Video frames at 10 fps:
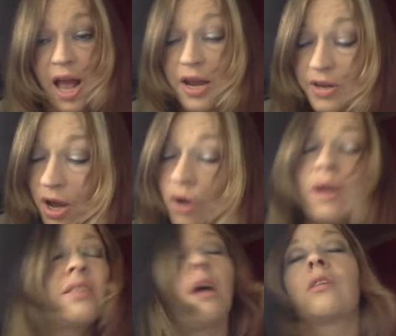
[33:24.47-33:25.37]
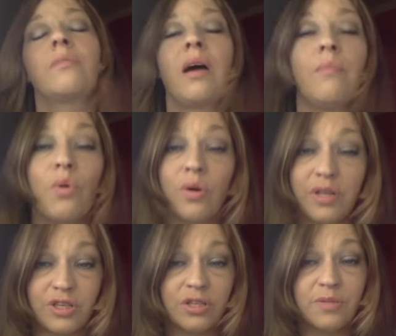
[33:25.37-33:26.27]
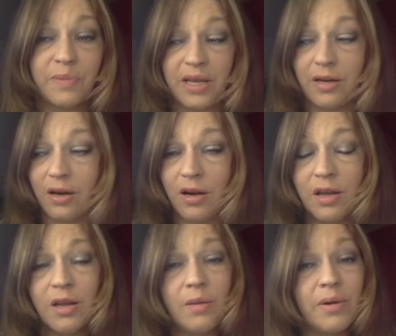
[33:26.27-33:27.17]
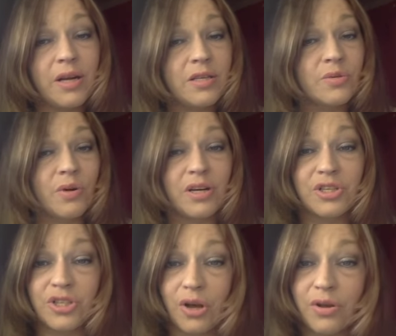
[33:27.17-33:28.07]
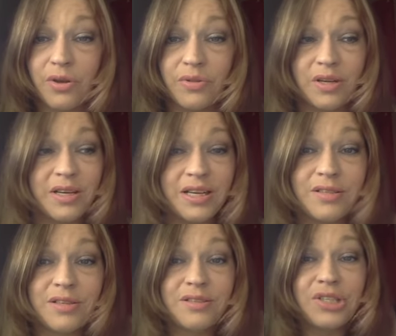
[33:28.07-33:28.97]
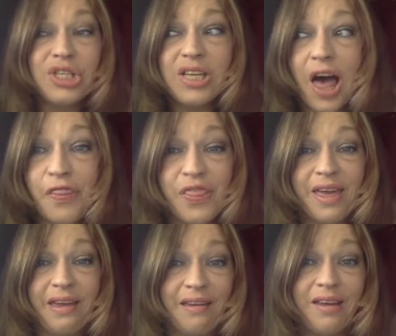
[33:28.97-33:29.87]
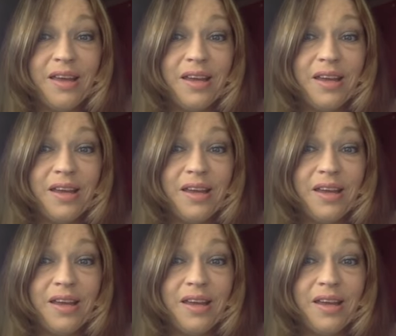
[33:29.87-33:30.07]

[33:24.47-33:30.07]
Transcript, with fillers: I know I talked about more than just Peter, but I just wanted to show you that it, there's nothing